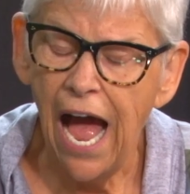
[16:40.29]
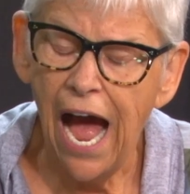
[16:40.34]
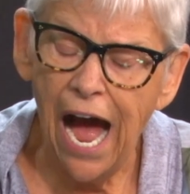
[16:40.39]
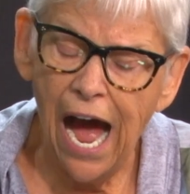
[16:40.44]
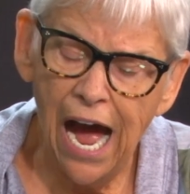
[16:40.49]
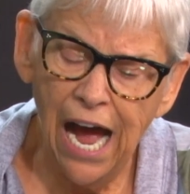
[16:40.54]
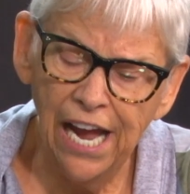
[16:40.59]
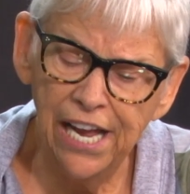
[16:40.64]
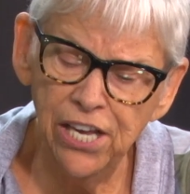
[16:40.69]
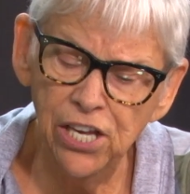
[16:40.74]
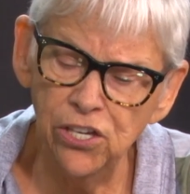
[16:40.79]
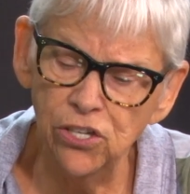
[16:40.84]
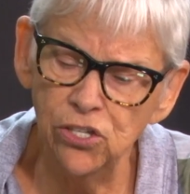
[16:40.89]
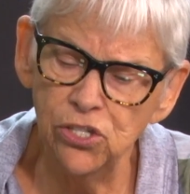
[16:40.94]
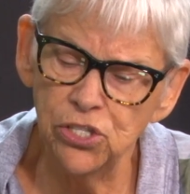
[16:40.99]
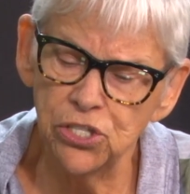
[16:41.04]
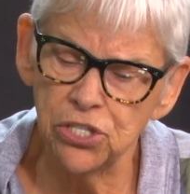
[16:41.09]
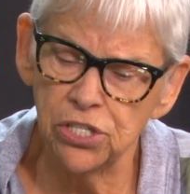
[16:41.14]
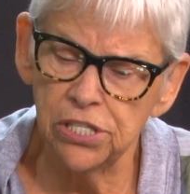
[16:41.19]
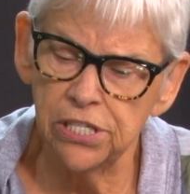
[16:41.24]
I
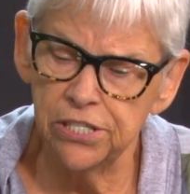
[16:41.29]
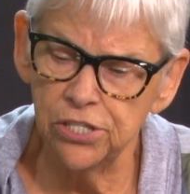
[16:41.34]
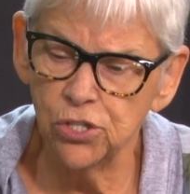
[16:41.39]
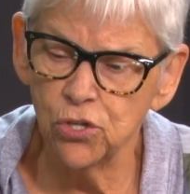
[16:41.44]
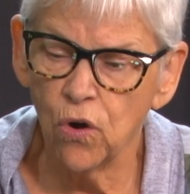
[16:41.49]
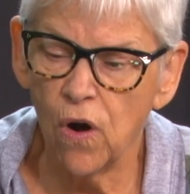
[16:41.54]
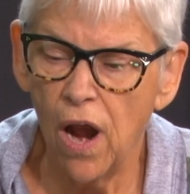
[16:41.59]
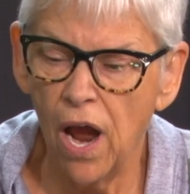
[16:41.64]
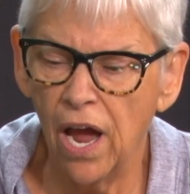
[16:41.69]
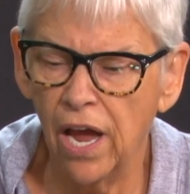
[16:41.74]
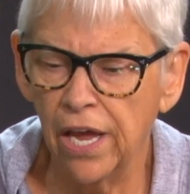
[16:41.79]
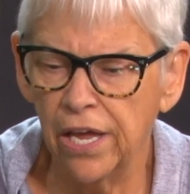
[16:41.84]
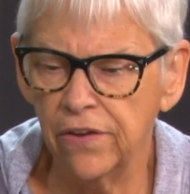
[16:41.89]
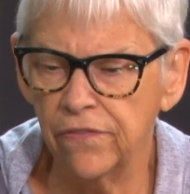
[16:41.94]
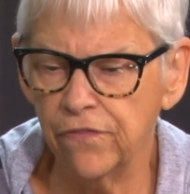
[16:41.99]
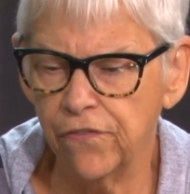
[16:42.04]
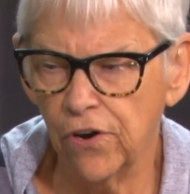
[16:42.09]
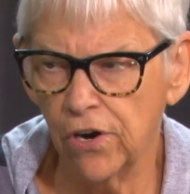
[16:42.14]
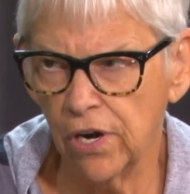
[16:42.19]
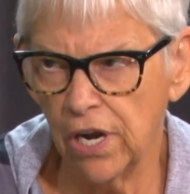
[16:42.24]
usually try and
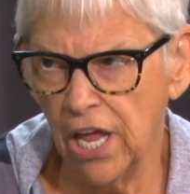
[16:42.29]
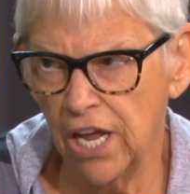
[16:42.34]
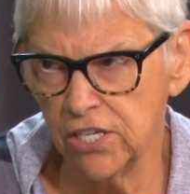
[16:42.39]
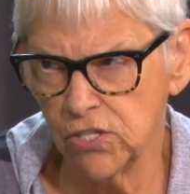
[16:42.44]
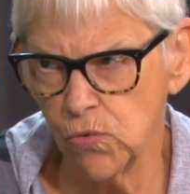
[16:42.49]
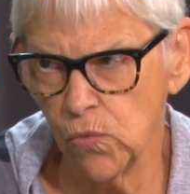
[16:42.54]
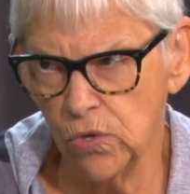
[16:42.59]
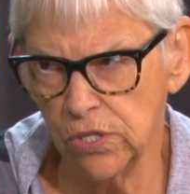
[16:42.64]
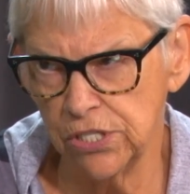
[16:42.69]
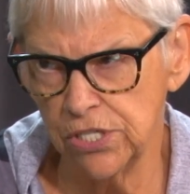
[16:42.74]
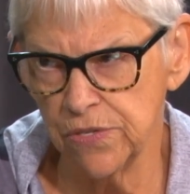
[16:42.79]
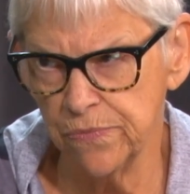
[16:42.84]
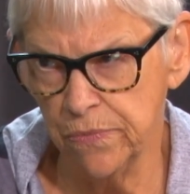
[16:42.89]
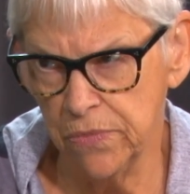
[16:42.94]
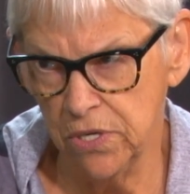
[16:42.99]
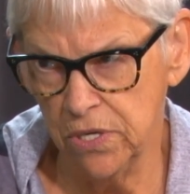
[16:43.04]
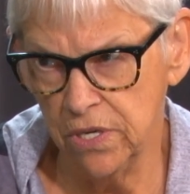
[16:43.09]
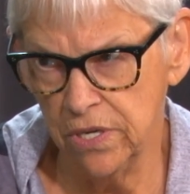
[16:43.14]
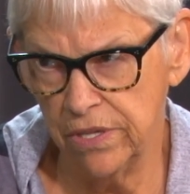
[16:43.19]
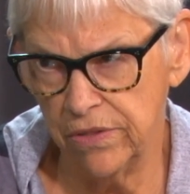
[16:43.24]
fertilize once a
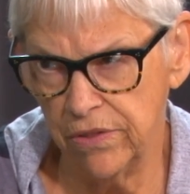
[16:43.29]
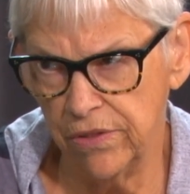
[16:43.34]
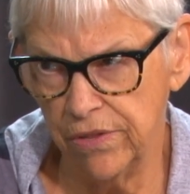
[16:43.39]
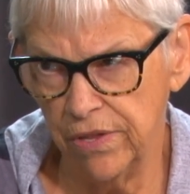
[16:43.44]
month.